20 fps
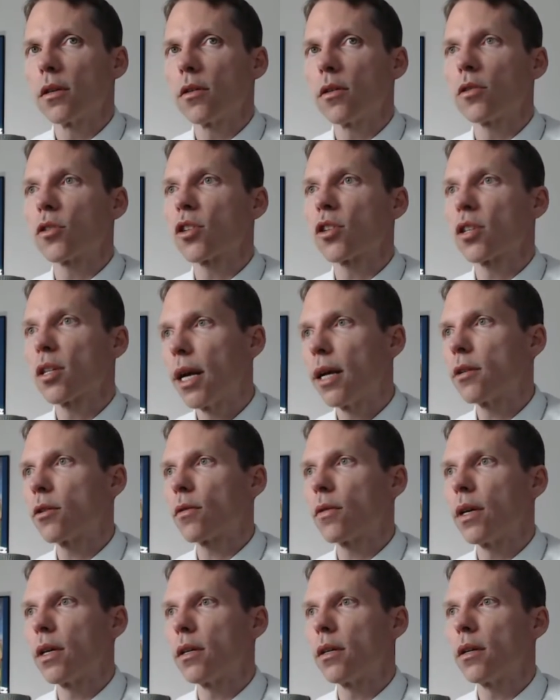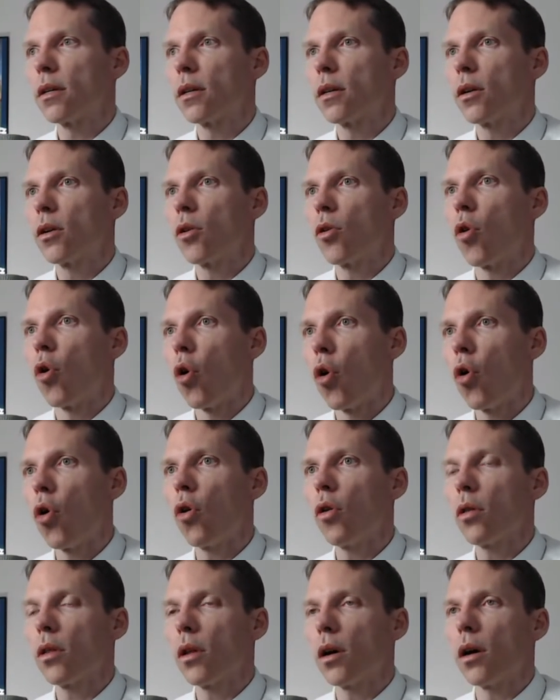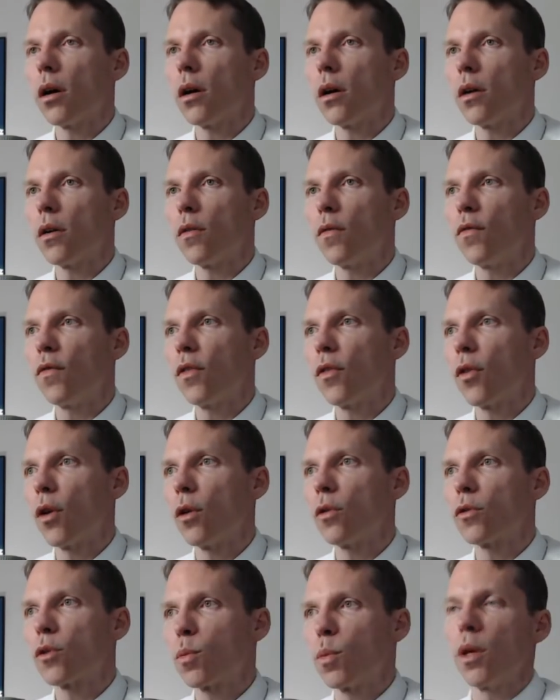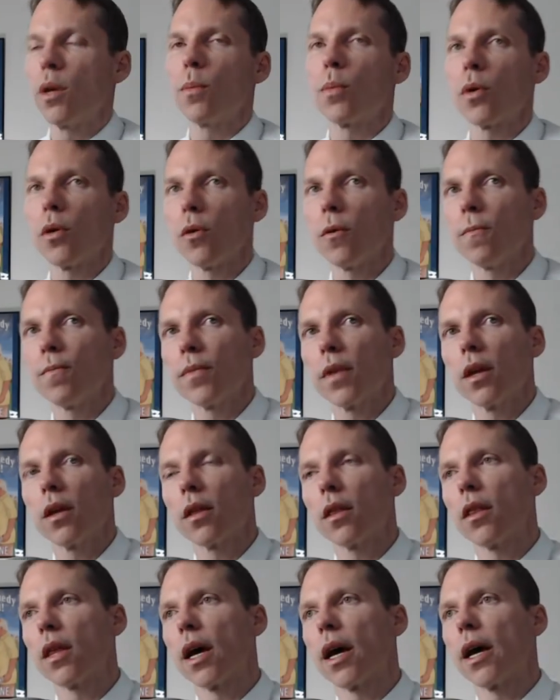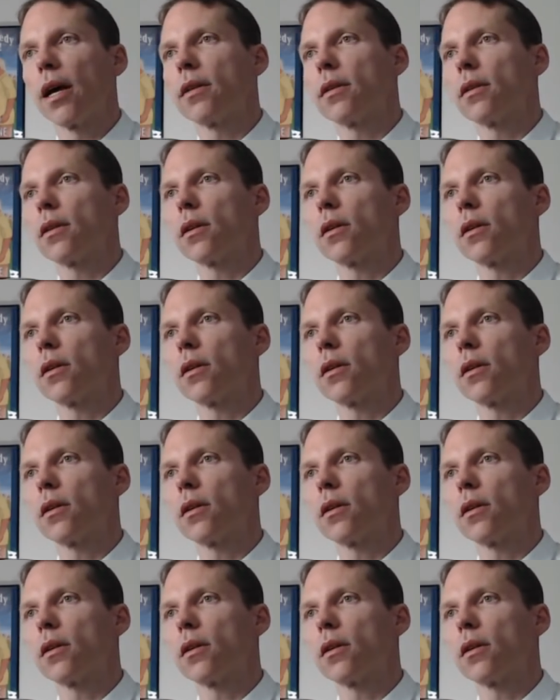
They're slandering all of those people that,